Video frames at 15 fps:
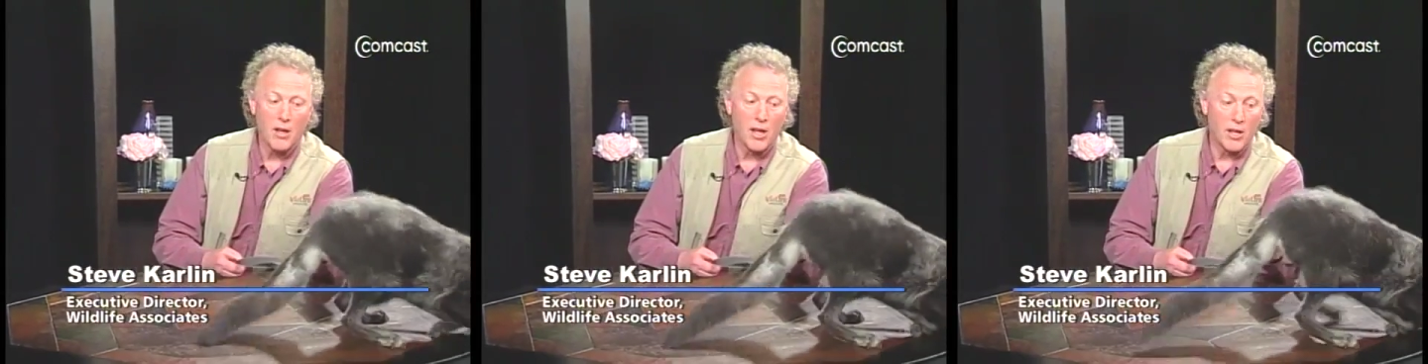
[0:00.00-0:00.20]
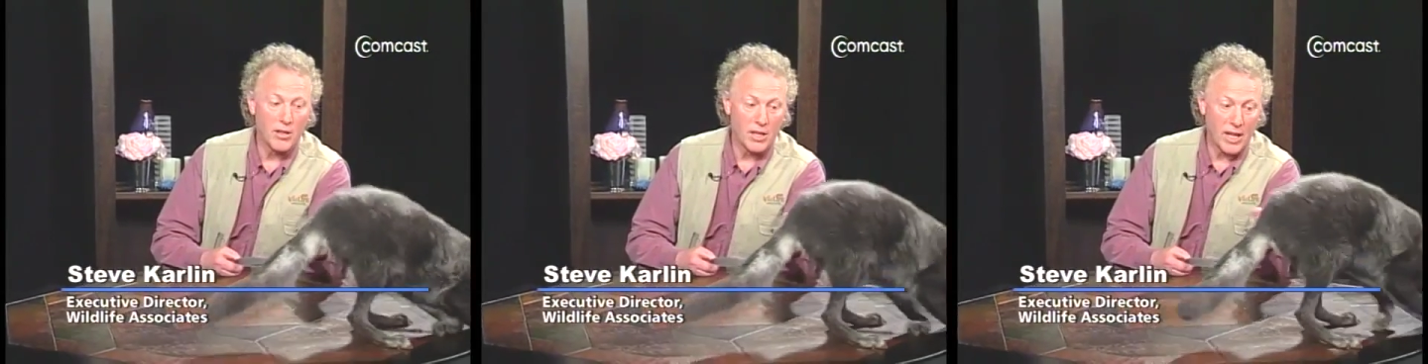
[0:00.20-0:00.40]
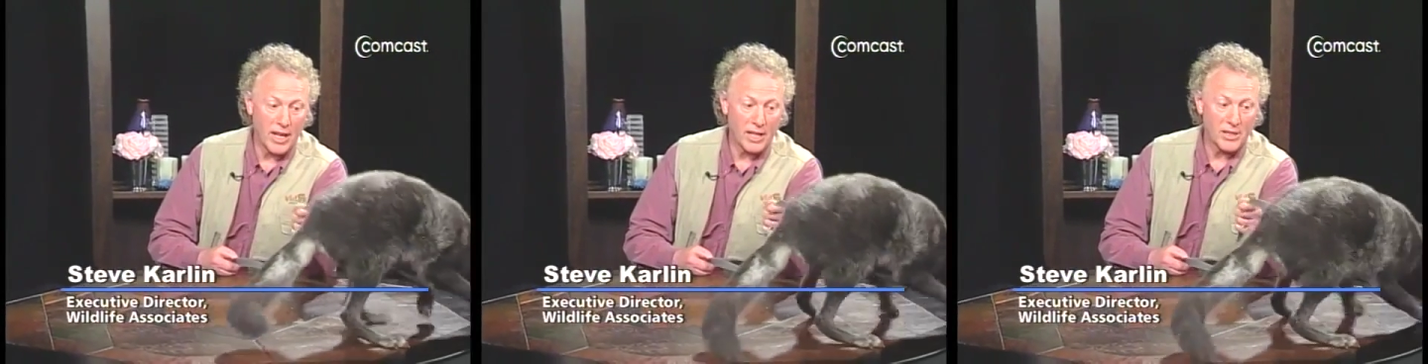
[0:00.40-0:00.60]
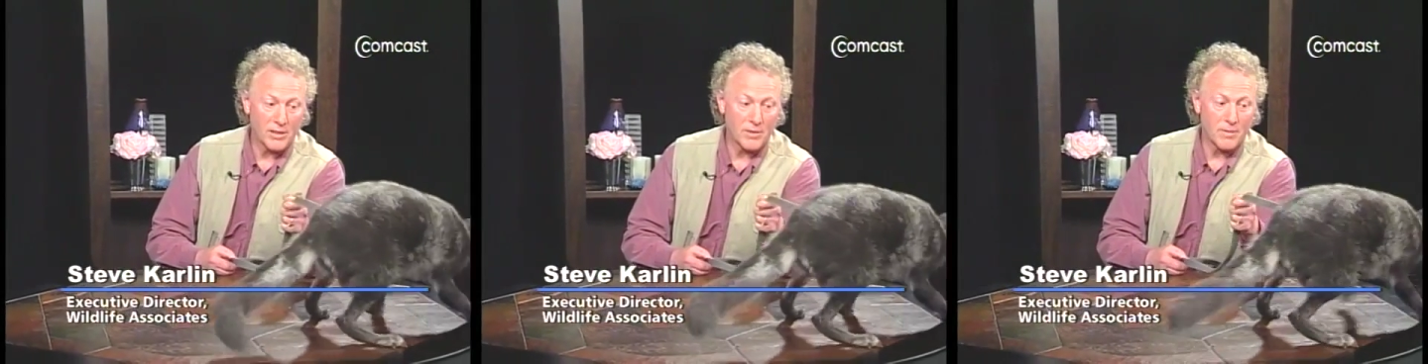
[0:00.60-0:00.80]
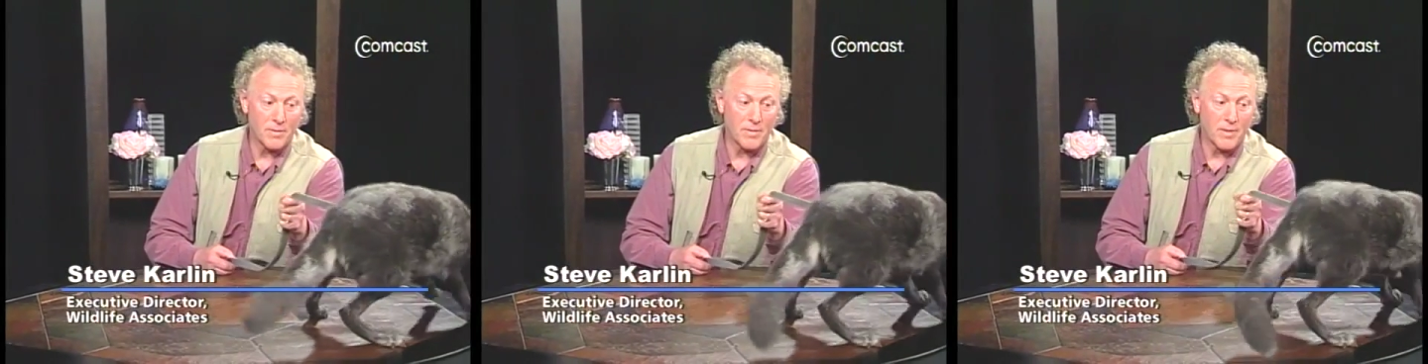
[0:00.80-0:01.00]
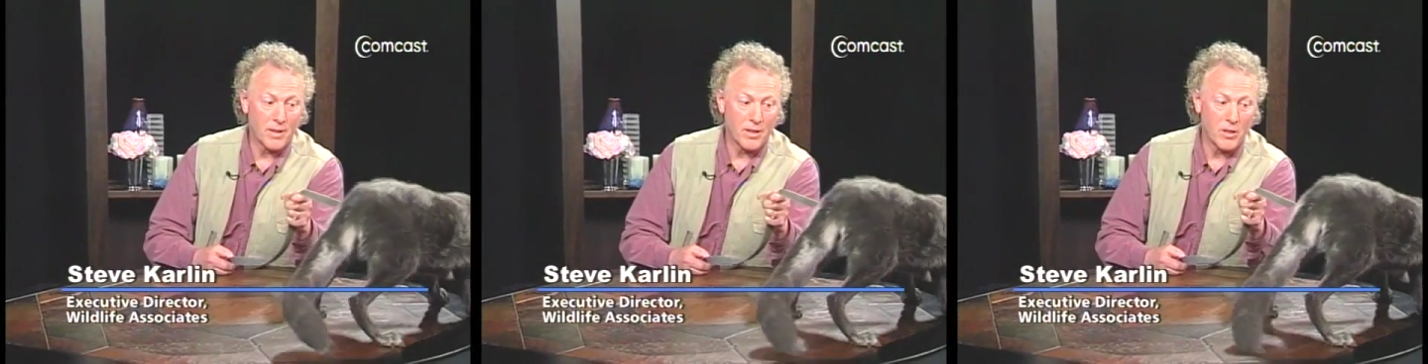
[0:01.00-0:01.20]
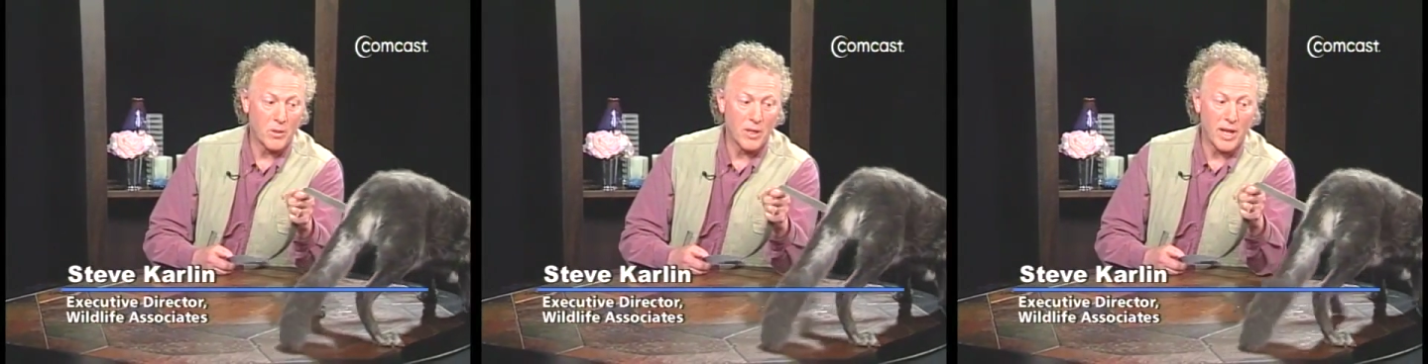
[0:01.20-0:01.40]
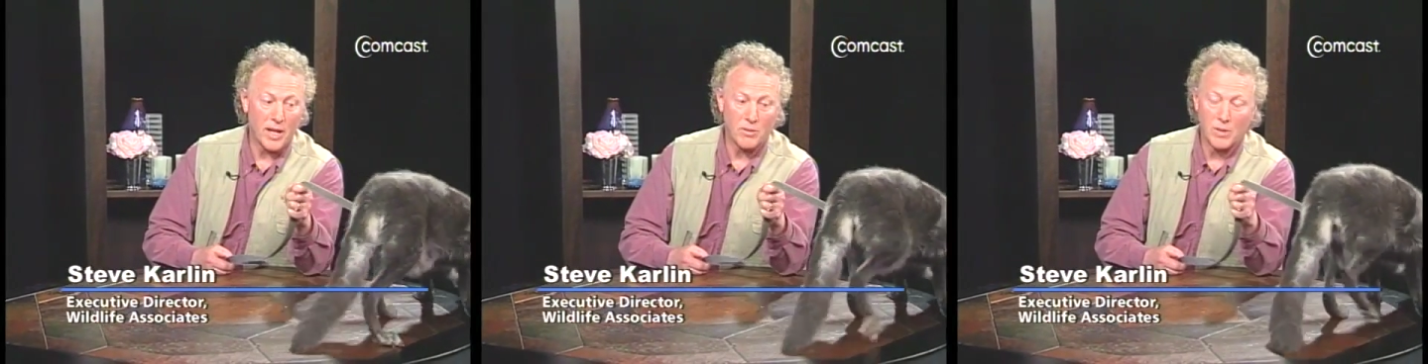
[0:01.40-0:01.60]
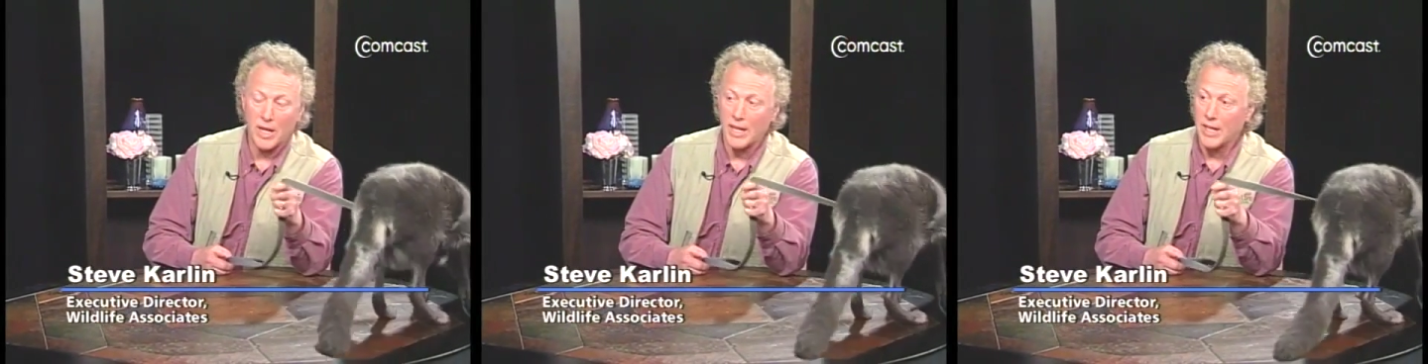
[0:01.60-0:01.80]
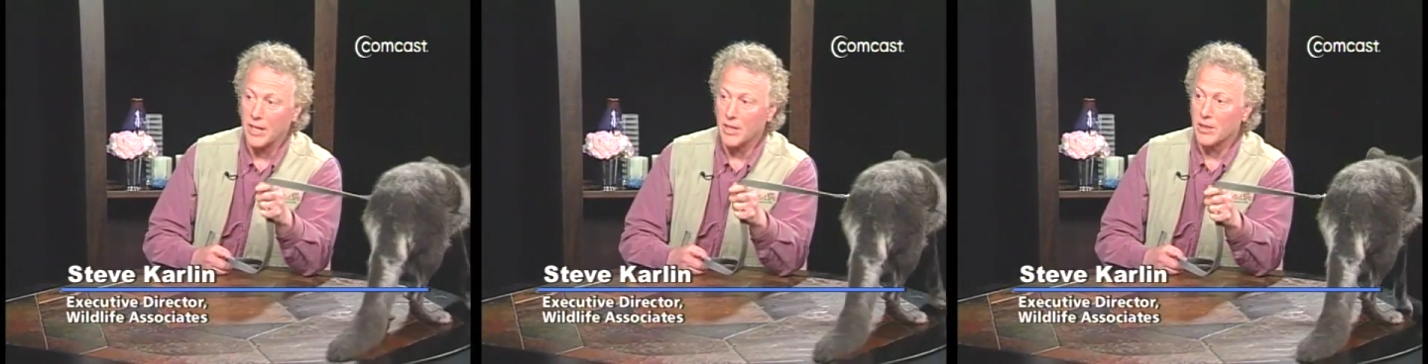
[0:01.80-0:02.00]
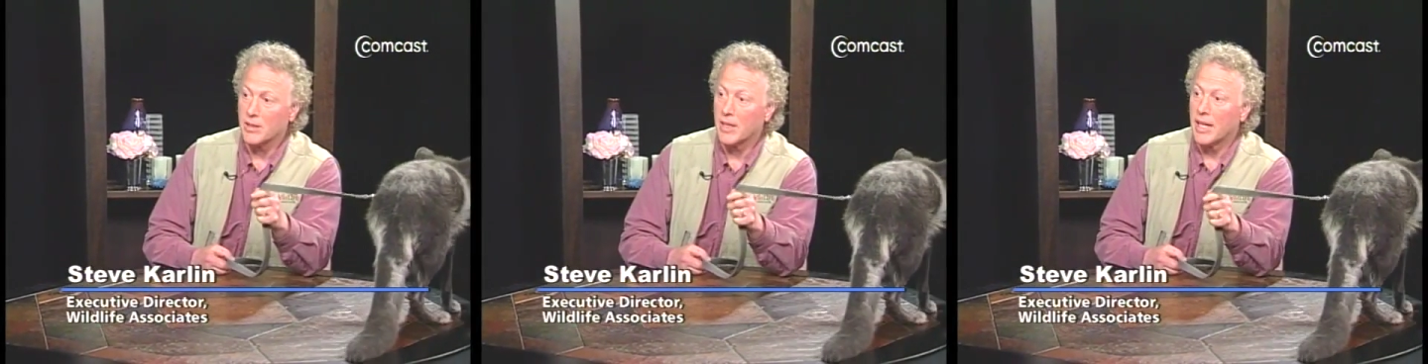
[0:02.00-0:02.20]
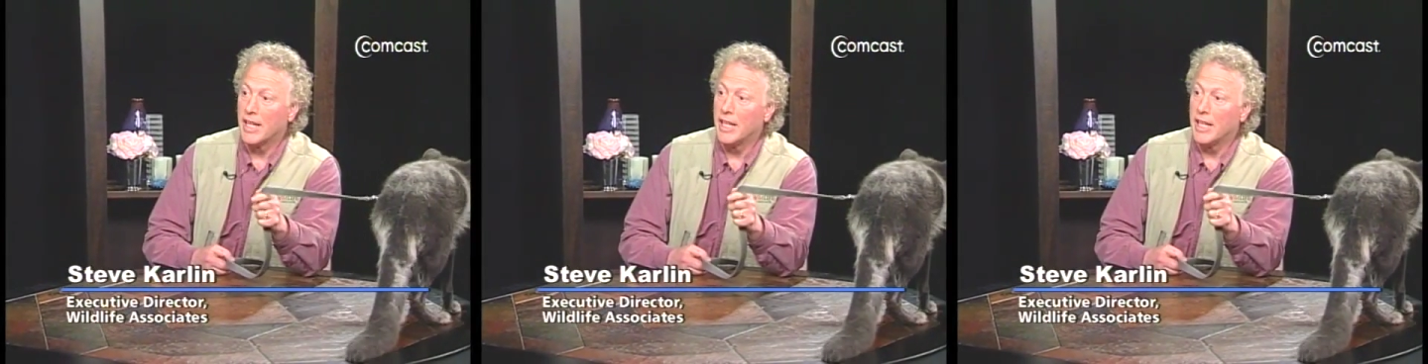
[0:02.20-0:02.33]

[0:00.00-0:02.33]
In the case of Yukon right here,